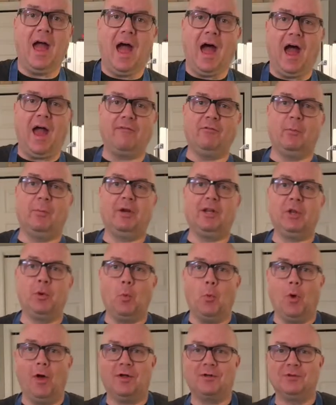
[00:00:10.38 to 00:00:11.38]
Hi everybody and
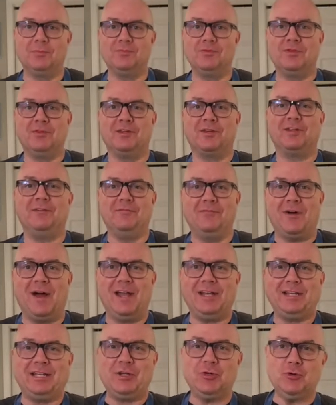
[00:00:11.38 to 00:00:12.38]
welcome to the
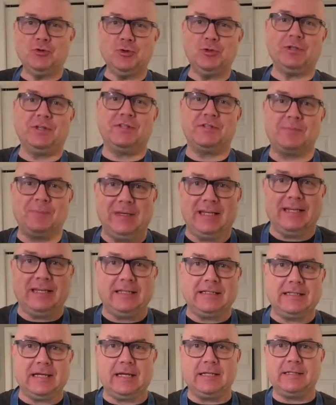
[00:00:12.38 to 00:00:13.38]
Confined Kitchen. It's me, Ian
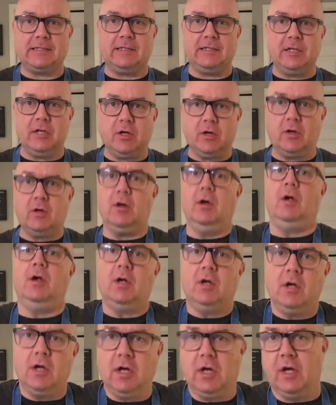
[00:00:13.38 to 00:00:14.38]
Tyson here.
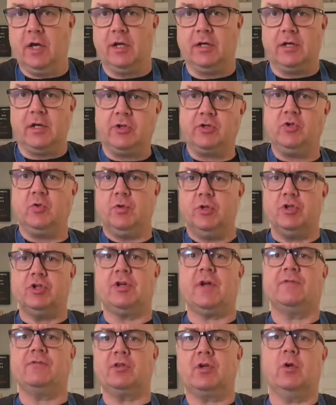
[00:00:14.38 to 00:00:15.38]
Not doing the
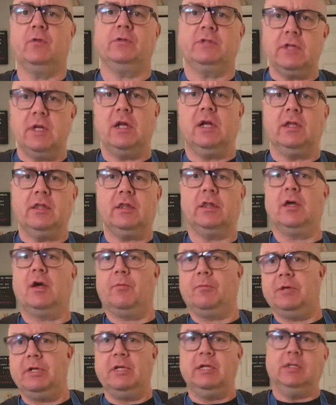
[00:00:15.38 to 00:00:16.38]
chef's coat tonight. Thought we
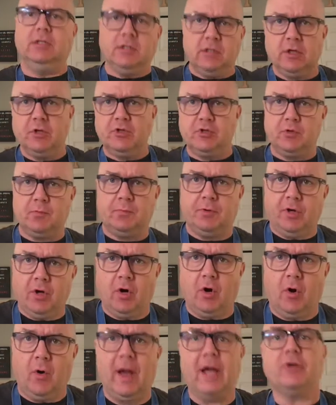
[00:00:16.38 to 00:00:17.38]
needed a little
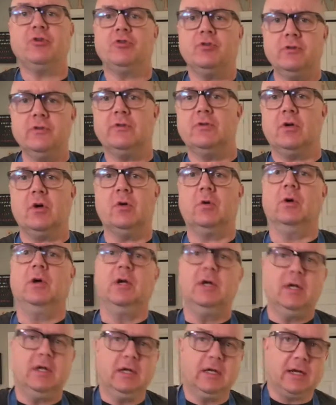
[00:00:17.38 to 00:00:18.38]
superhero action, so
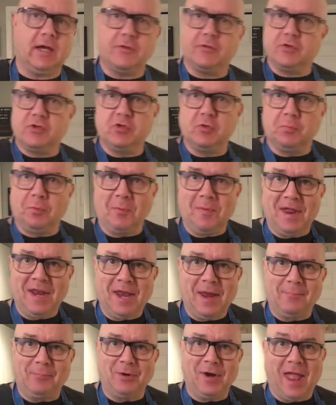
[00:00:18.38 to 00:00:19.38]
got the Superman
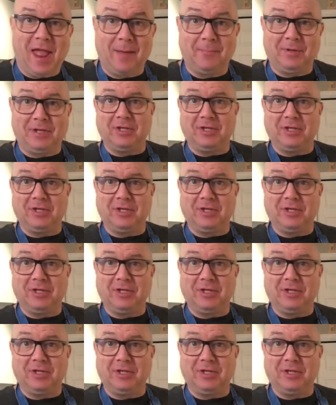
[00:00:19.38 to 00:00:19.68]
apron happening.